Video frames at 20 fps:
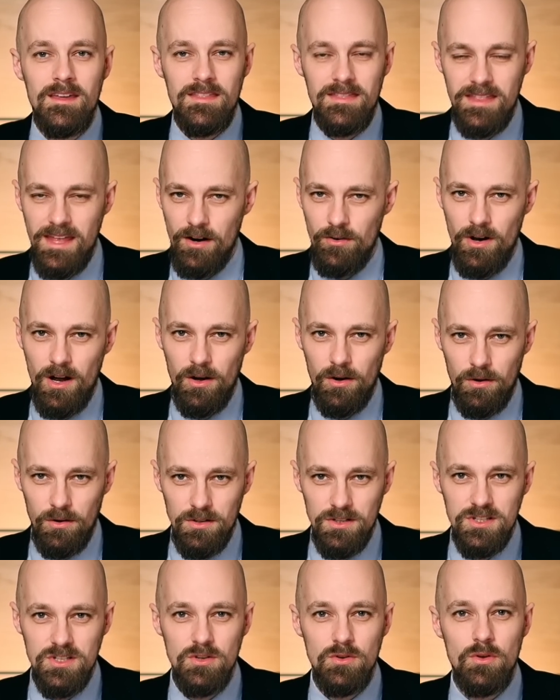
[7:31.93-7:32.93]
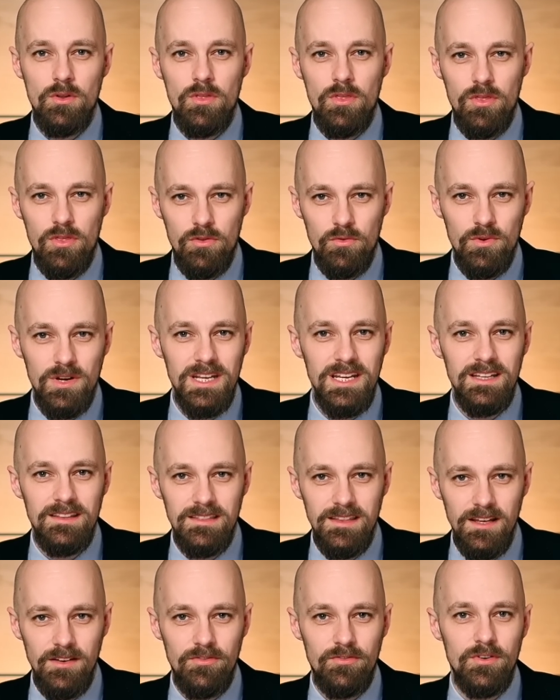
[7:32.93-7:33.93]
There are also 3
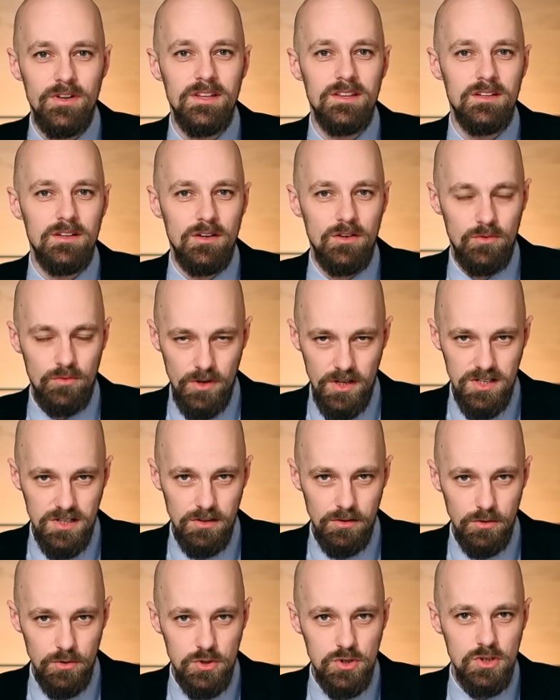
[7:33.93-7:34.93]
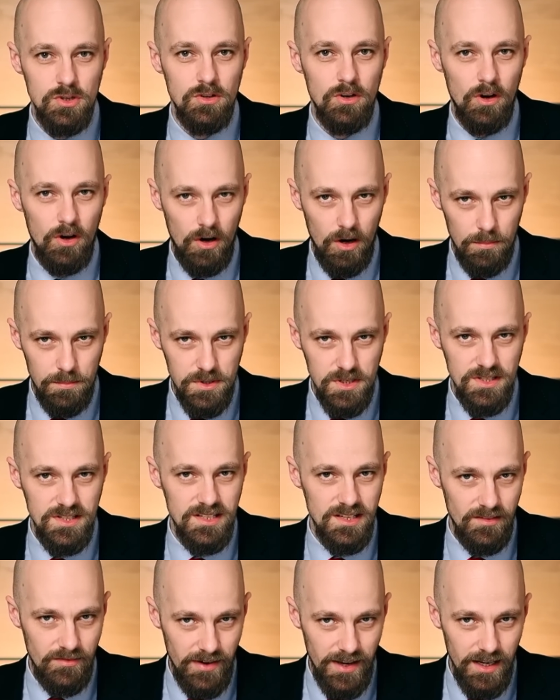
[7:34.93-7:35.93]
different resolution
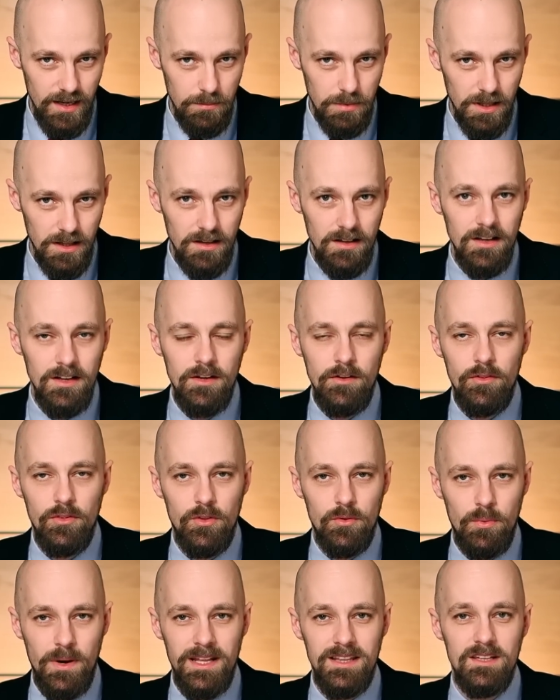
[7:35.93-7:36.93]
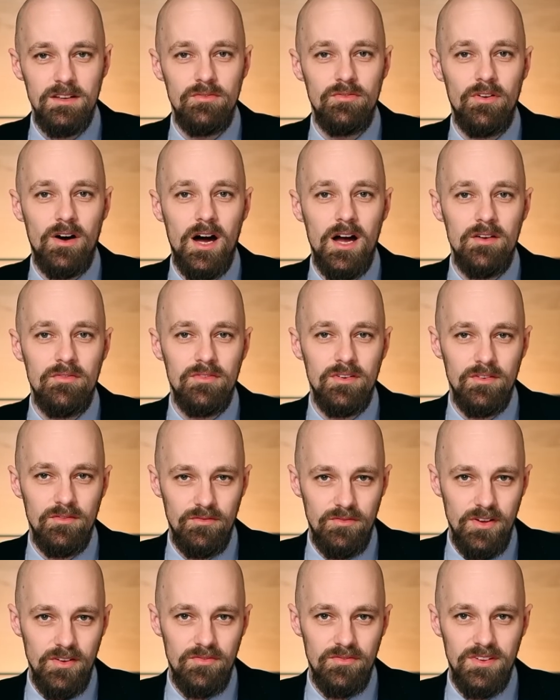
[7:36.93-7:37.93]
options available: 25,
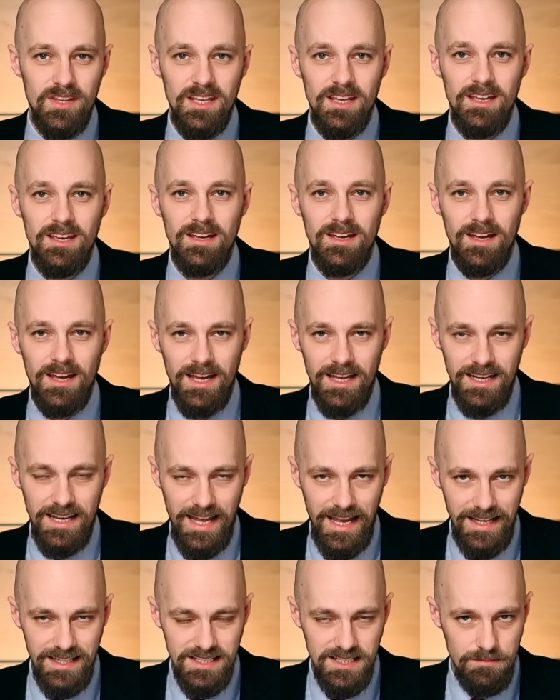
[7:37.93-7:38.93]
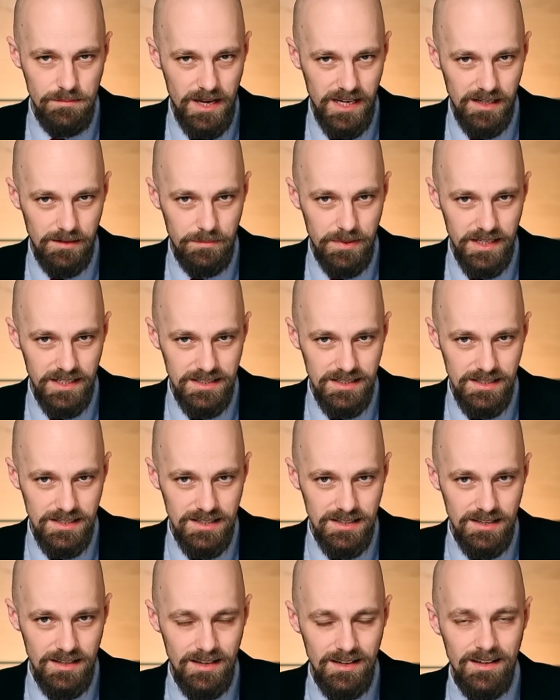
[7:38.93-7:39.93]
50 and 80
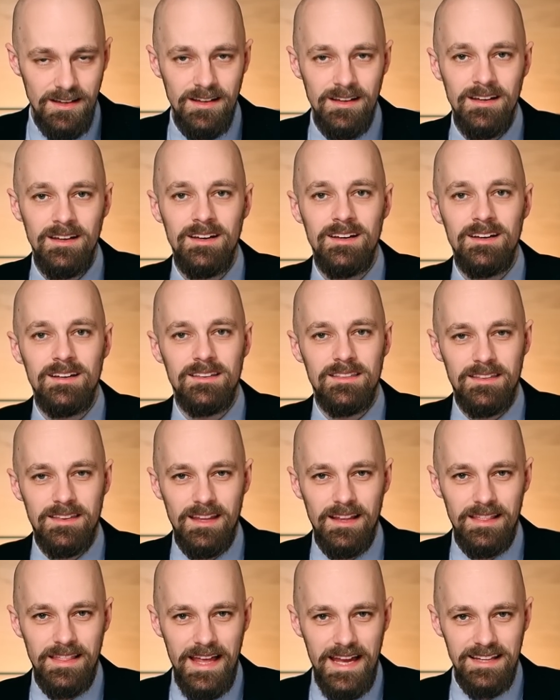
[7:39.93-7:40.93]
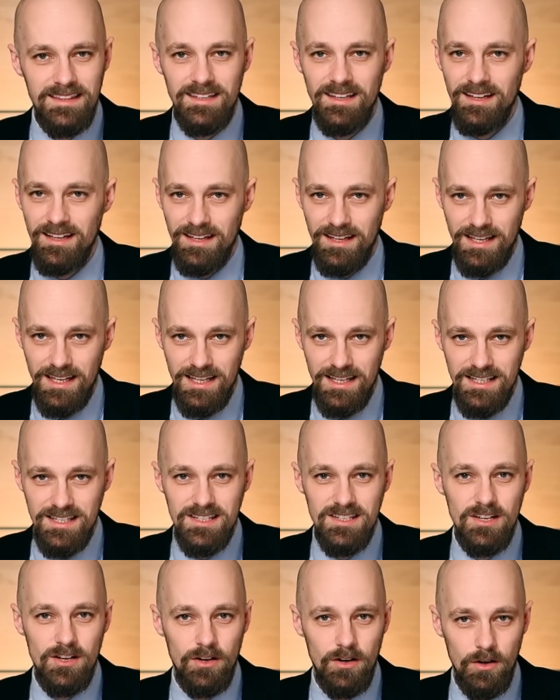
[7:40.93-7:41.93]
megapixels. The latter
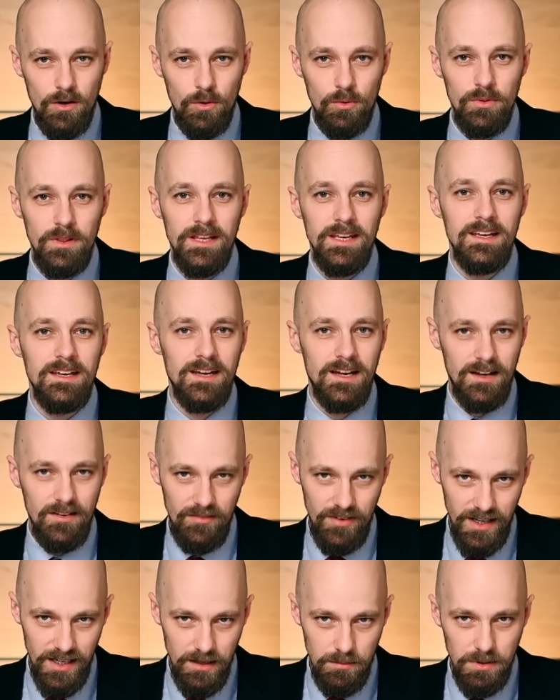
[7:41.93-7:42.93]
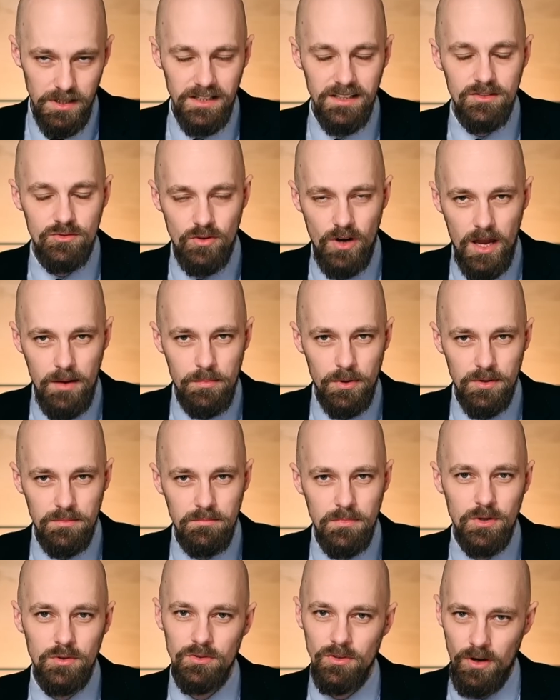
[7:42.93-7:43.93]
is only available in tripod
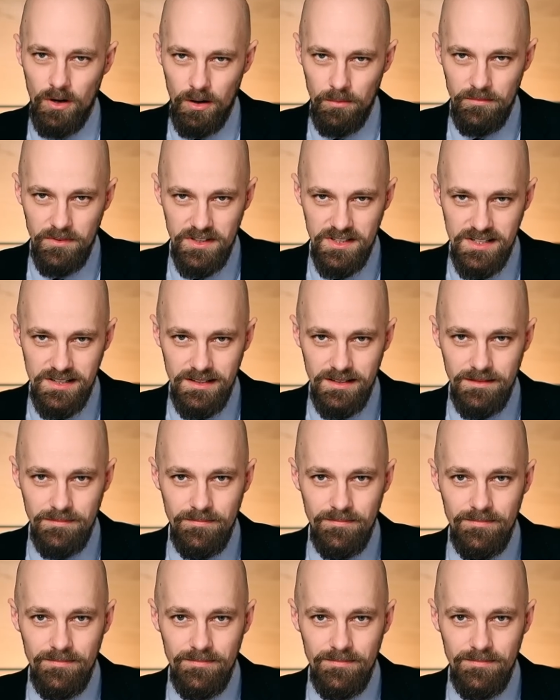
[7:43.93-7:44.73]
mode, obviously.